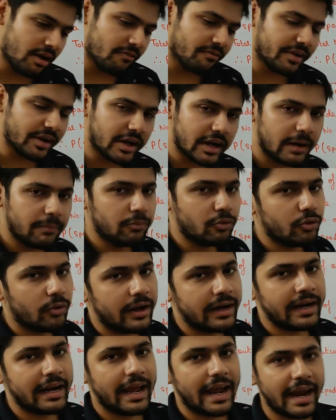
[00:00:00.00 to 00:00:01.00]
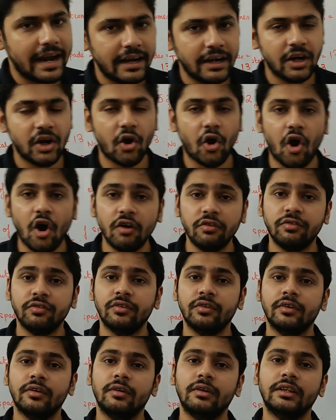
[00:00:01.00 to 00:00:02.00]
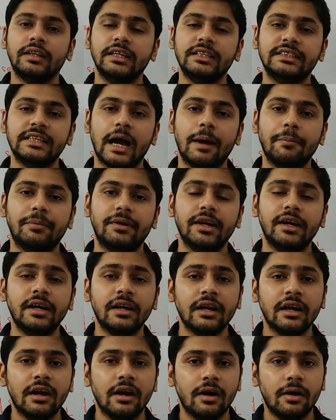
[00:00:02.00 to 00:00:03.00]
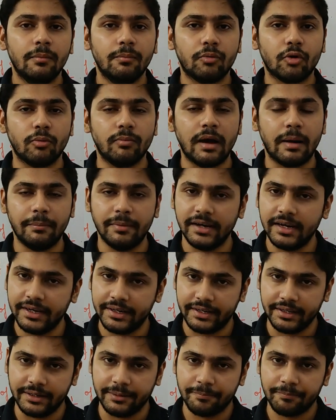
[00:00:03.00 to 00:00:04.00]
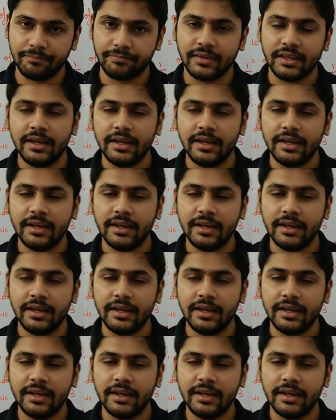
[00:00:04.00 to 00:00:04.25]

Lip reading: we come to an end of the chapter probability.